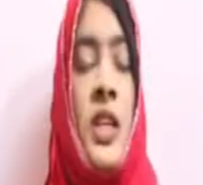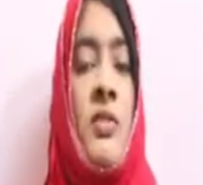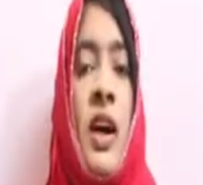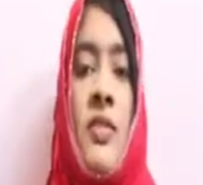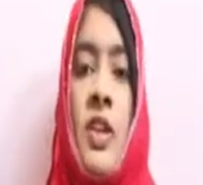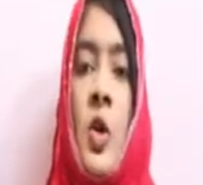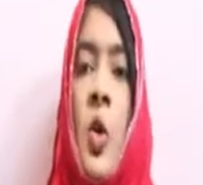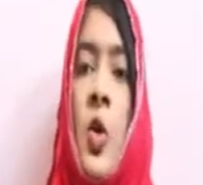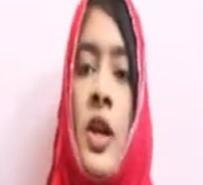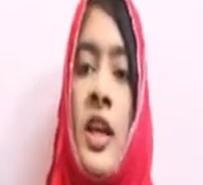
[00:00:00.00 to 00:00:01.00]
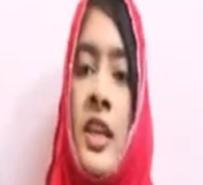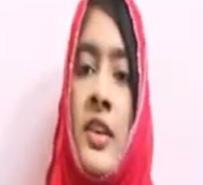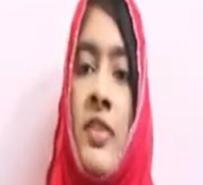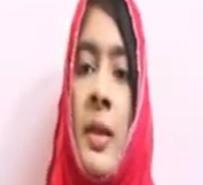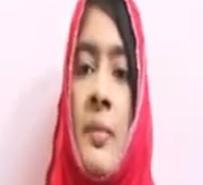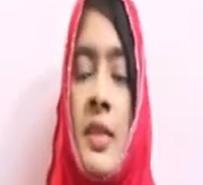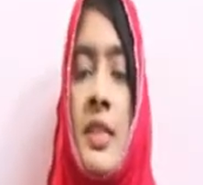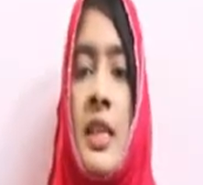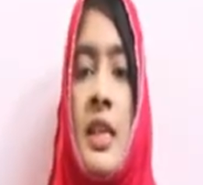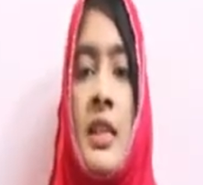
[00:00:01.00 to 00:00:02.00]
nevi. We know oral nevi,
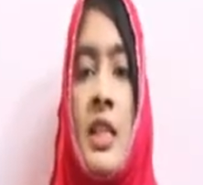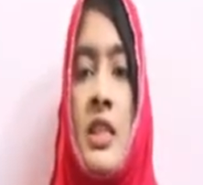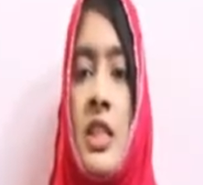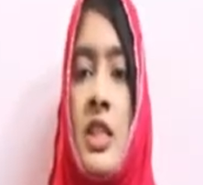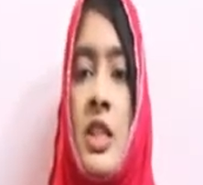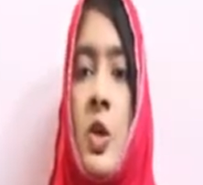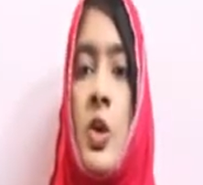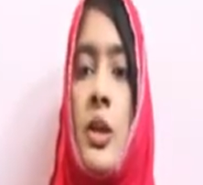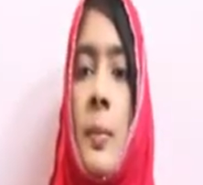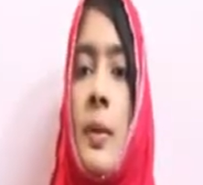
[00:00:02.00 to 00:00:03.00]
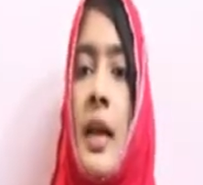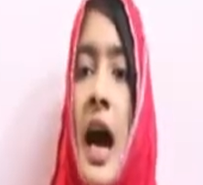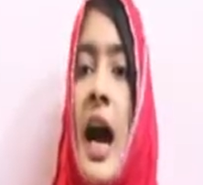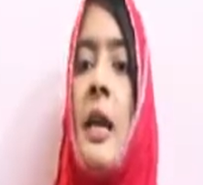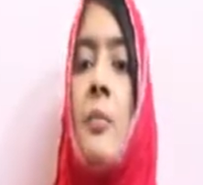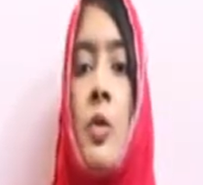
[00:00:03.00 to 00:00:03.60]
basically they just denote the benign